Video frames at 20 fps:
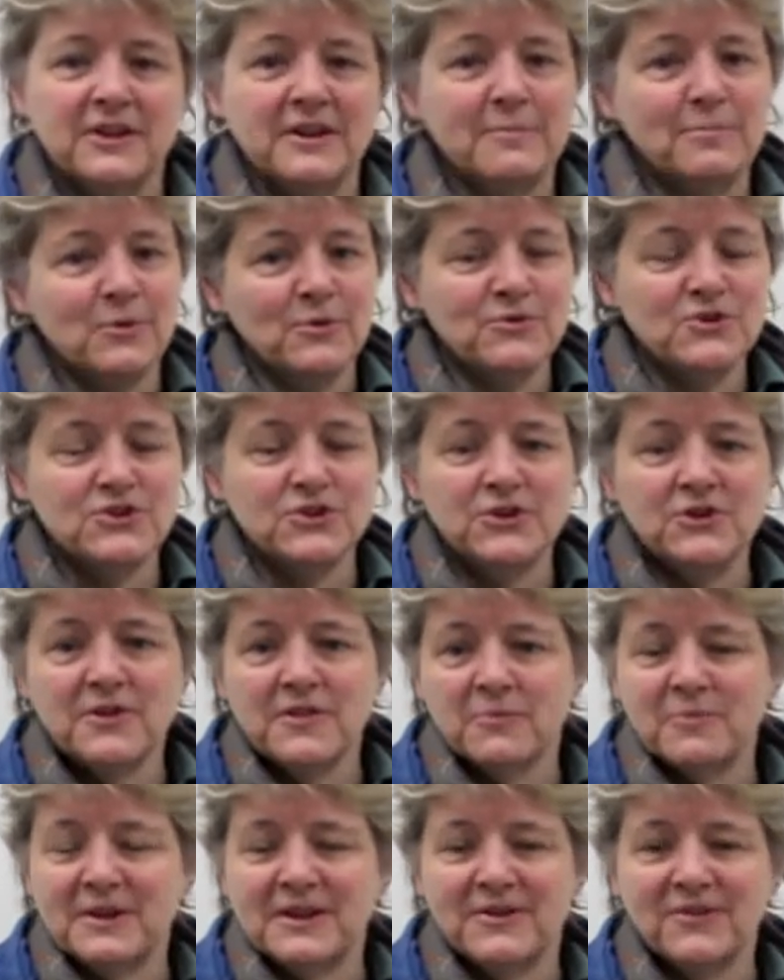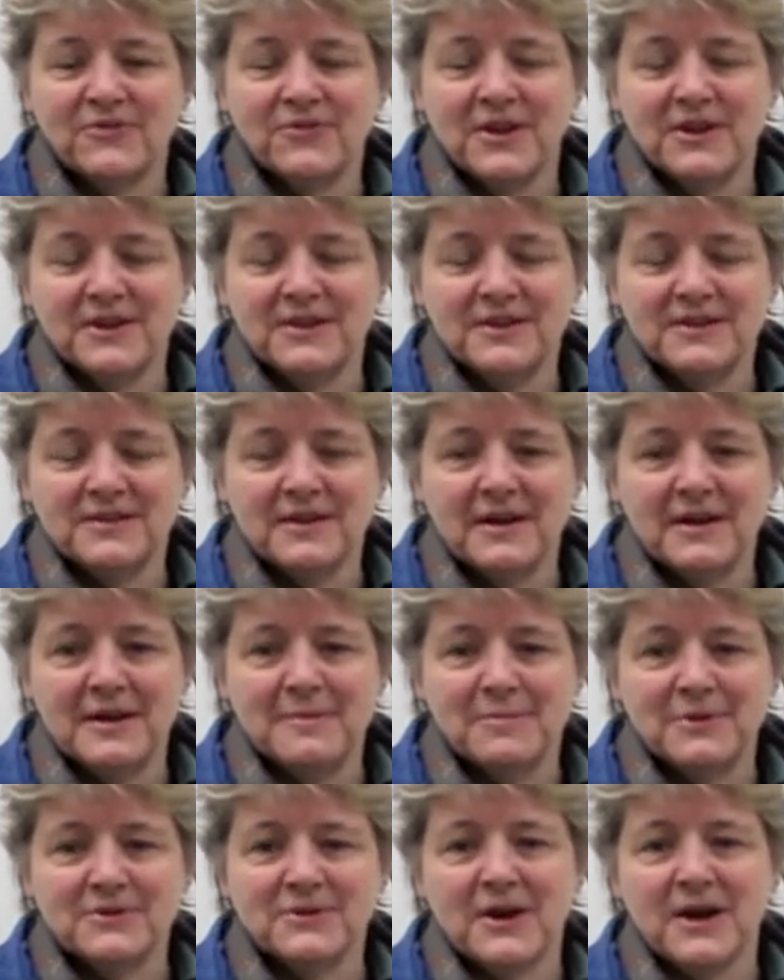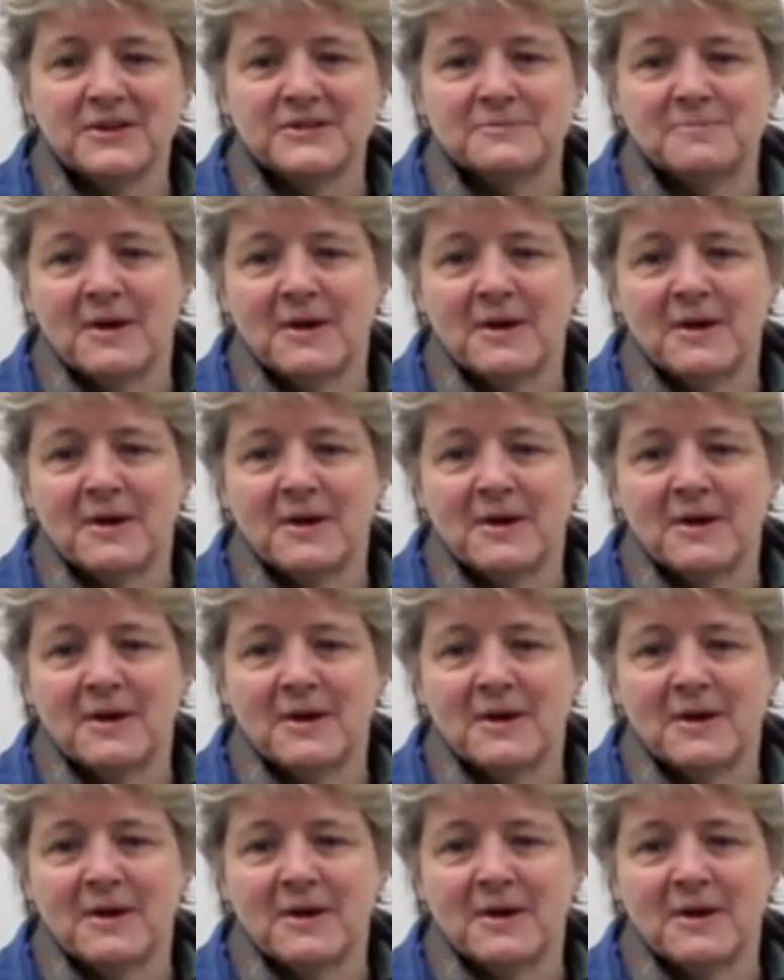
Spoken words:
and a brochure that we can send anytime that talks